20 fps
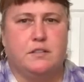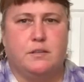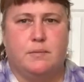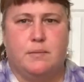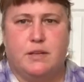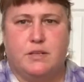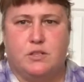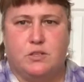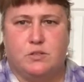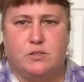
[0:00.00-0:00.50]
to
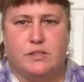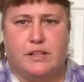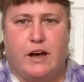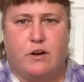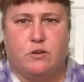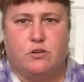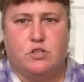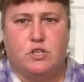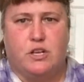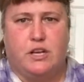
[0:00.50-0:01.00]
be too
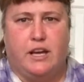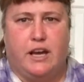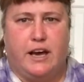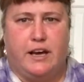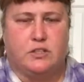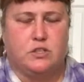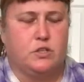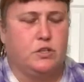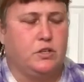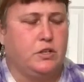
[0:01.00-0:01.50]
slouchy
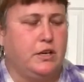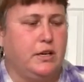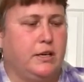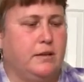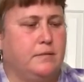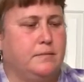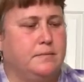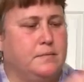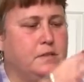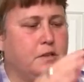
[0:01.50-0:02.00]
actually.
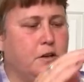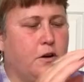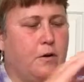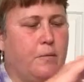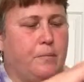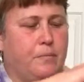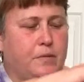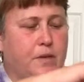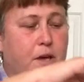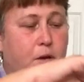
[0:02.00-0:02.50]
So
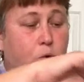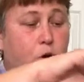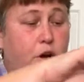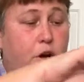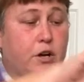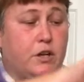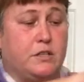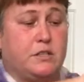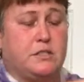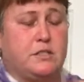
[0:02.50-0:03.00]
it
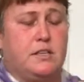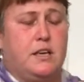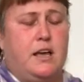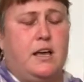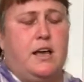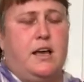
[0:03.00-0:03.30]
works.